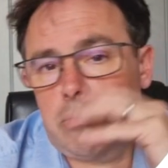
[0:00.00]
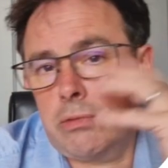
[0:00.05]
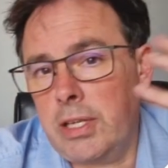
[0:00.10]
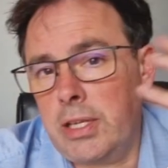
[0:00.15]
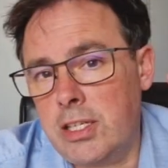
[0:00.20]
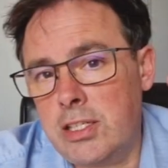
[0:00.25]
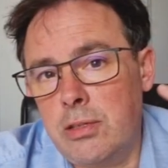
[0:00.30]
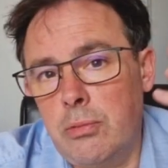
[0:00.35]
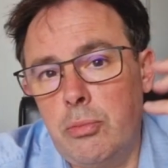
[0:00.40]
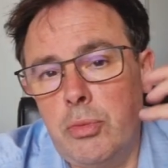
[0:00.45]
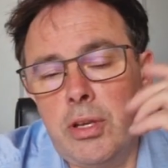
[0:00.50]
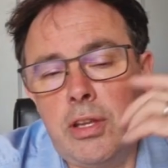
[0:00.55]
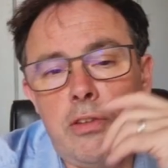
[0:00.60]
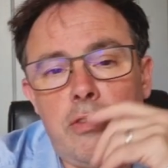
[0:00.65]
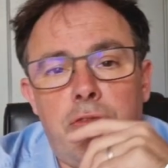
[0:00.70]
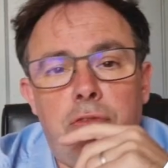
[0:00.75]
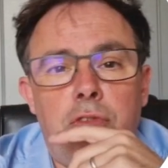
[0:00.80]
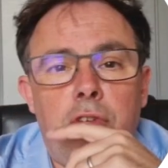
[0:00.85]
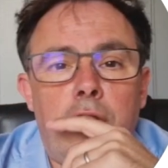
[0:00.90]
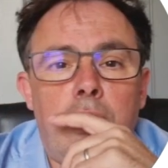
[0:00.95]
get
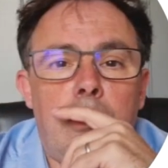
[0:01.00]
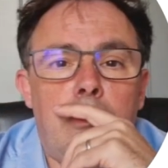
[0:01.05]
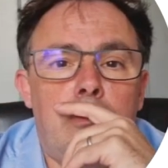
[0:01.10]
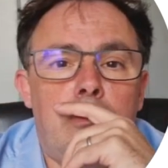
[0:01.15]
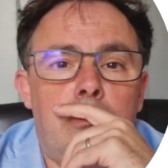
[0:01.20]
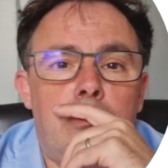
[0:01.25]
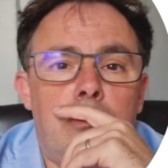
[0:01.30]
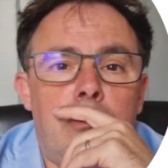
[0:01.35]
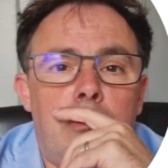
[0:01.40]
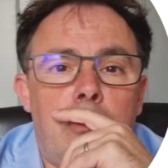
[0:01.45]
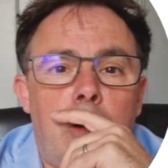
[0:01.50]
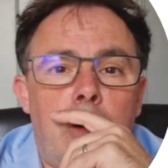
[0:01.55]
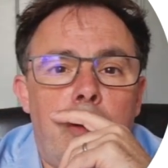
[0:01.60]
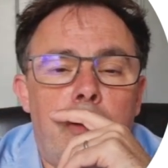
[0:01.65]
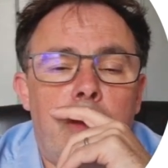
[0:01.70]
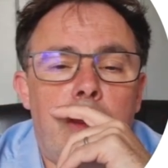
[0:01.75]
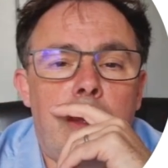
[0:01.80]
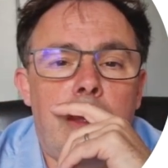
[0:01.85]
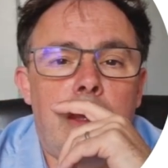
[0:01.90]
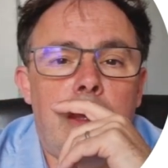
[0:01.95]
somebody from
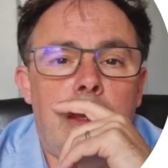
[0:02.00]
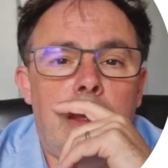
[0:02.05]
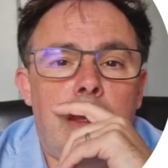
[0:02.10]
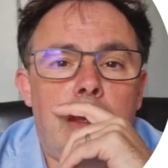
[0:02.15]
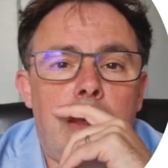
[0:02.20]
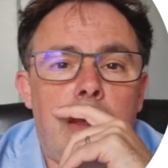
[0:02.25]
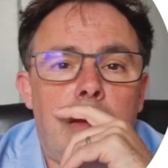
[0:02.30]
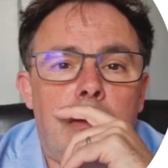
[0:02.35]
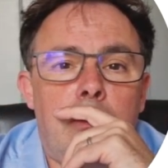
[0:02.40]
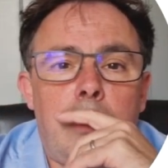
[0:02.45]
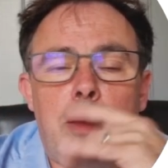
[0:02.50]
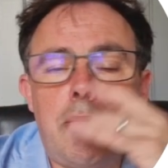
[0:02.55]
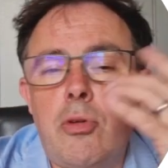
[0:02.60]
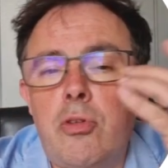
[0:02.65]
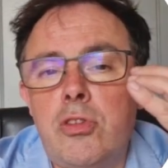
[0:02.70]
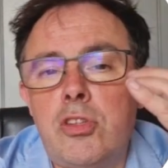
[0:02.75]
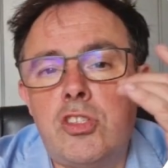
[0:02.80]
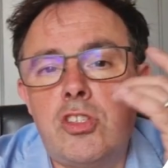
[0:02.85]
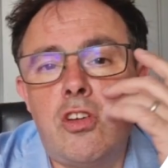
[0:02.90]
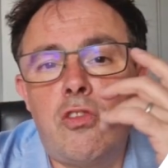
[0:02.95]

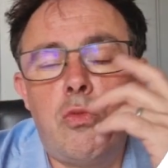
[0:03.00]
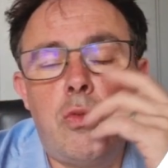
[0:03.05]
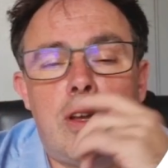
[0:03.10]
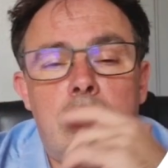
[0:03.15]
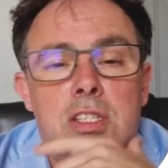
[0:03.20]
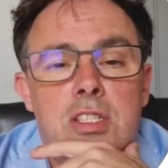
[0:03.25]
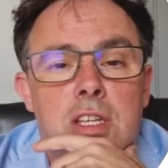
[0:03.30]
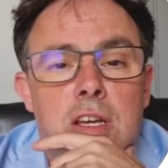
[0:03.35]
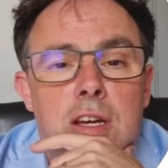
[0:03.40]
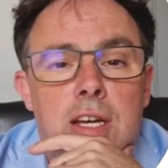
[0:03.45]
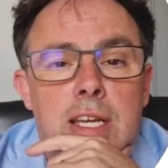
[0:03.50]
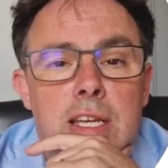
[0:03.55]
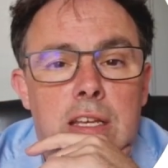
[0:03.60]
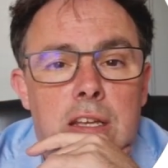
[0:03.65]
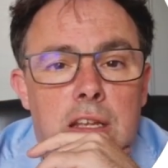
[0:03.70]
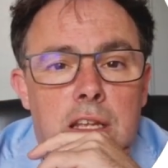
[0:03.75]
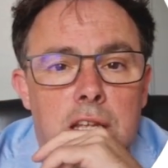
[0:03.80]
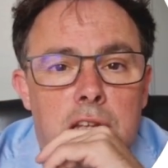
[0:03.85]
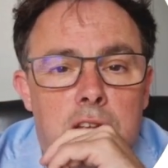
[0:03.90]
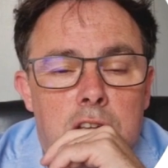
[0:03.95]
maybe on the software
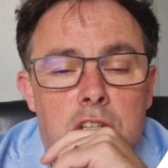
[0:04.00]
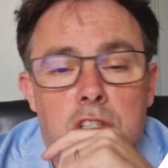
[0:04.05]
side,